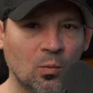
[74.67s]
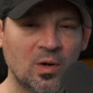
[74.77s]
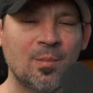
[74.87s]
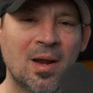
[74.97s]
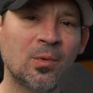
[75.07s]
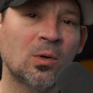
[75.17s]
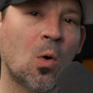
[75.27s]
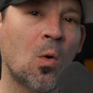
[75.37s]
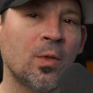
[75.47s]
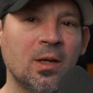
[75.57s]
Remember,
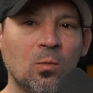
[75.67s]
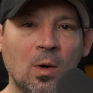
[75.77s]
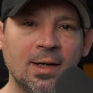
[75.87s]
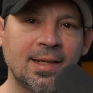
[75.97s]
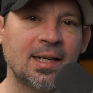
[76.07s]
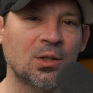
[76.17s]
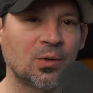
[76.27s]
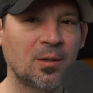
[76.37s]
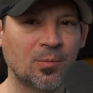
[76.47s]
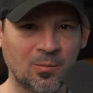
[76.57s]
only one
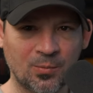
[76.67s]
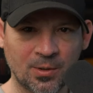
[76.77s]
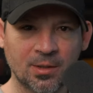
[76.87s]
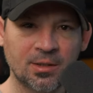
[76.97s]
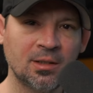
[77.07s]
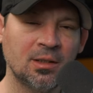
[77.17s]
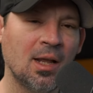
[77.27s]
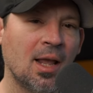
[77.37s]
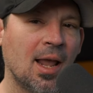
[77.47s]
entry per person,